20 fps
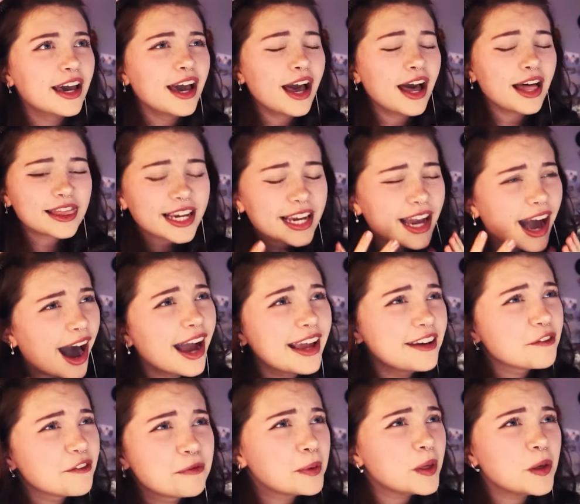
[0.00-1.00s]
the kind
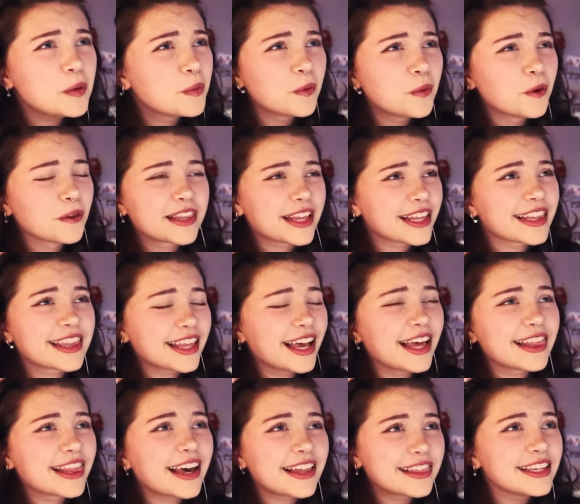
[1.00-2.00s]
of people
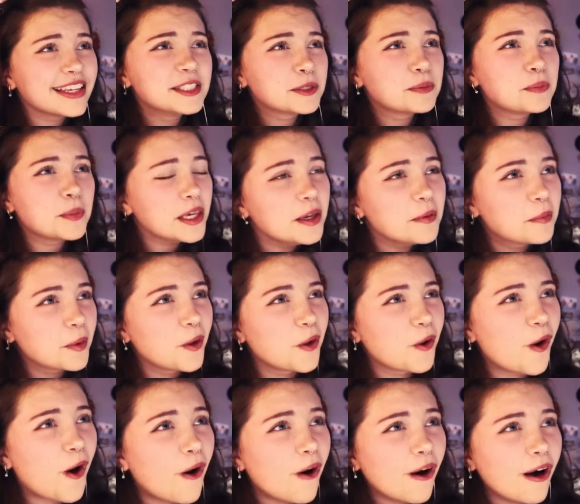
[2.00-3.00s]
that these people
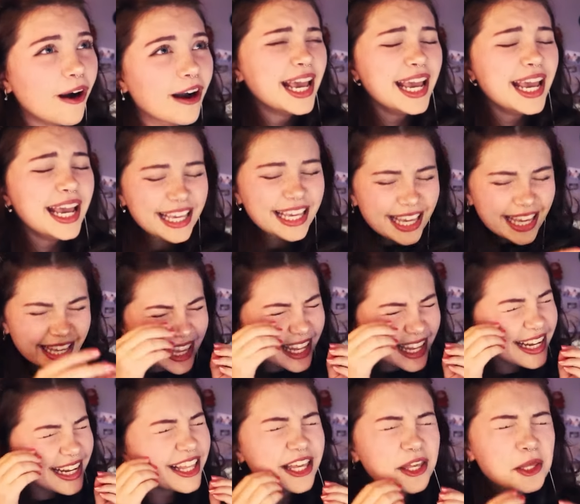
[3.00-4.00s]
are. He
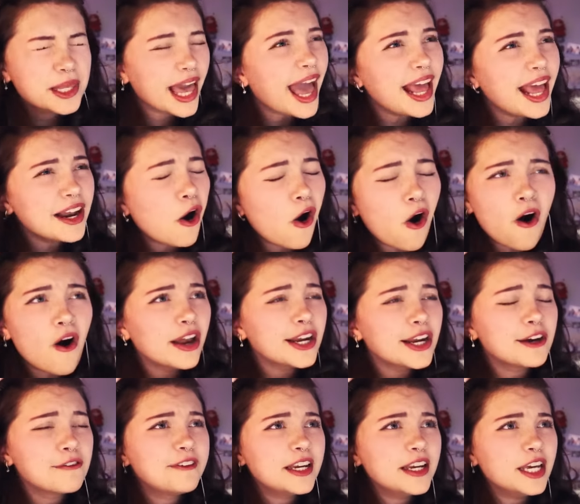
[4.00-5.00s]
can get on a
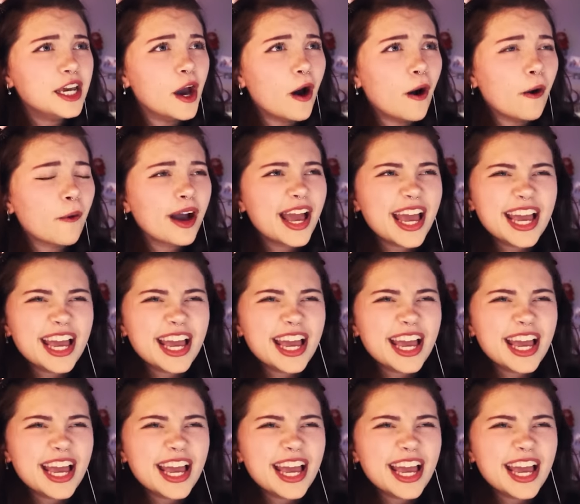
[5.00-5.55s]
video and